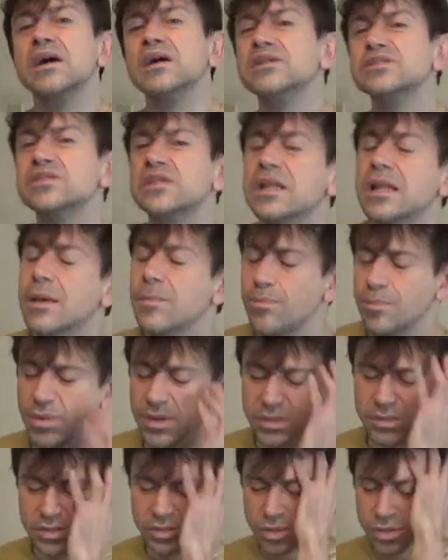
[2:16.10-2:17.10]
slip
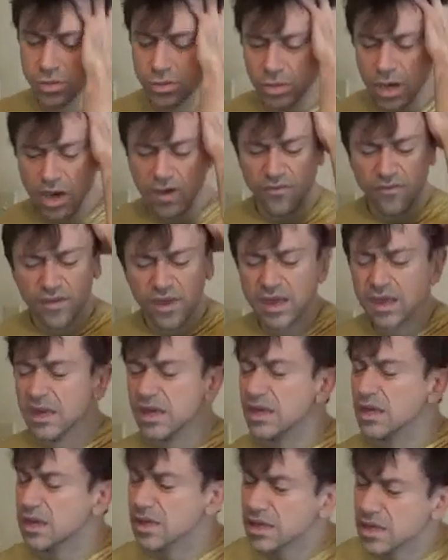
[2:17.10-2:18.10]
into our
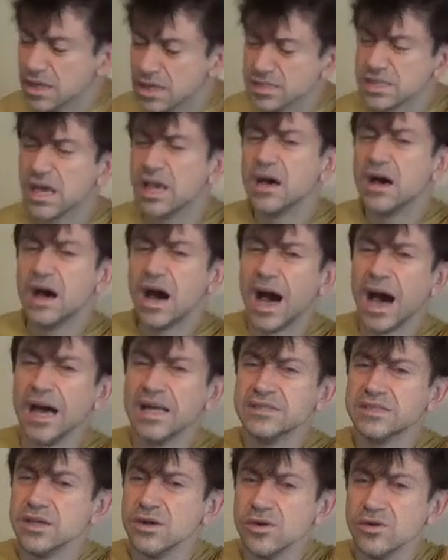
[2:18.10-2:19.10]
fingers.
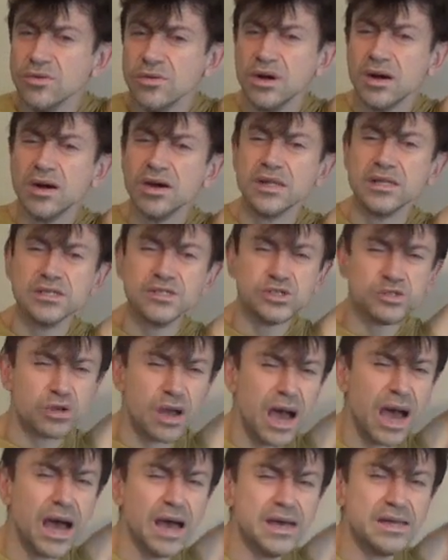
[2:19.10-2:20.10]
I don't wanna
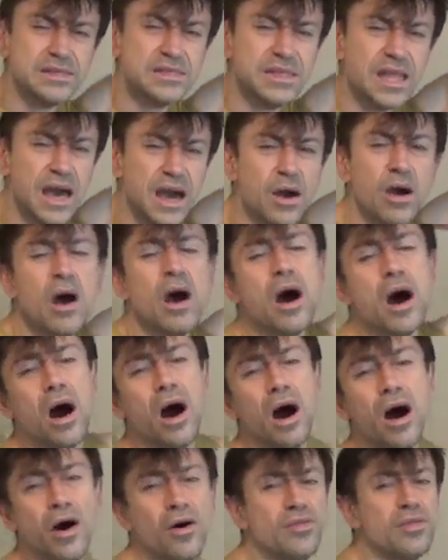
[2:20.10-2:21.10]
try now.
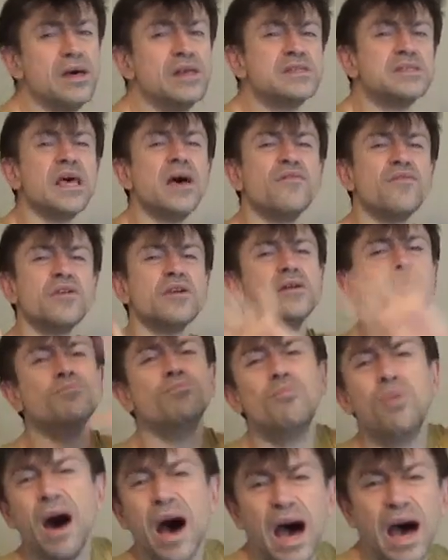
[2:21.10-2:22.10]
All that stuff
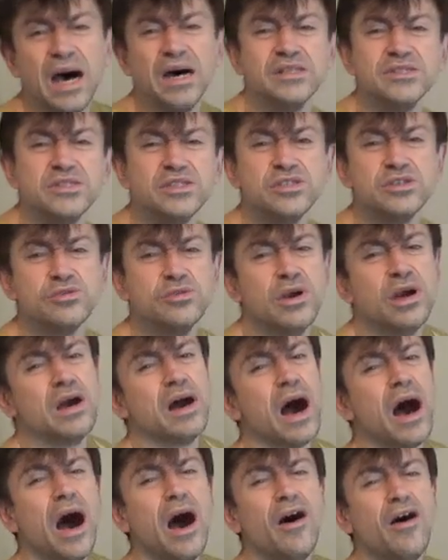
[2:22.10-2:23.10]
goodbye to.
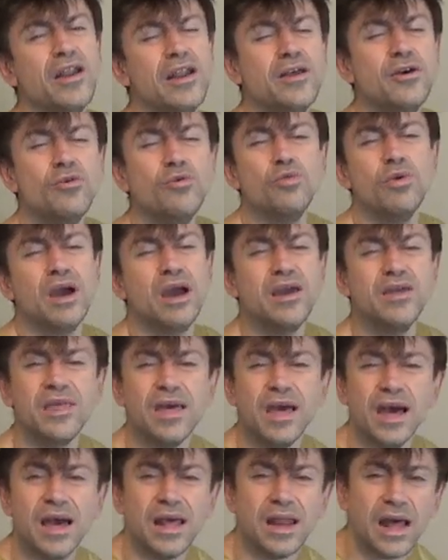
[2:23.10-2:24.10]
On the way
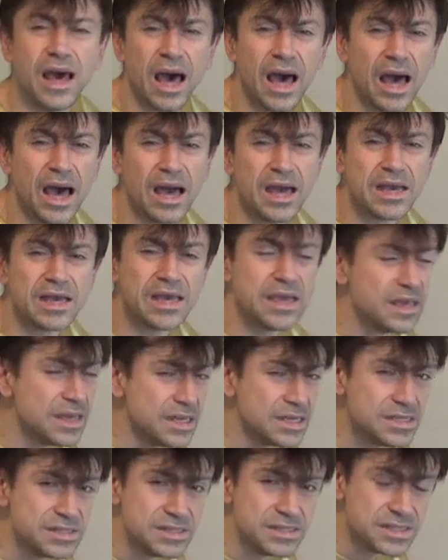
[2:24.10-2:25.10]
that I
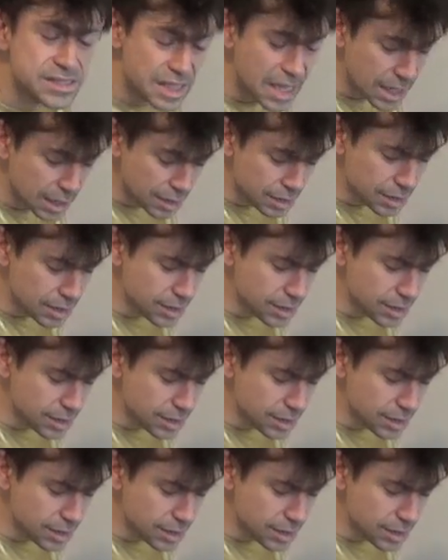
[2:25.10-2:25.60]
can tell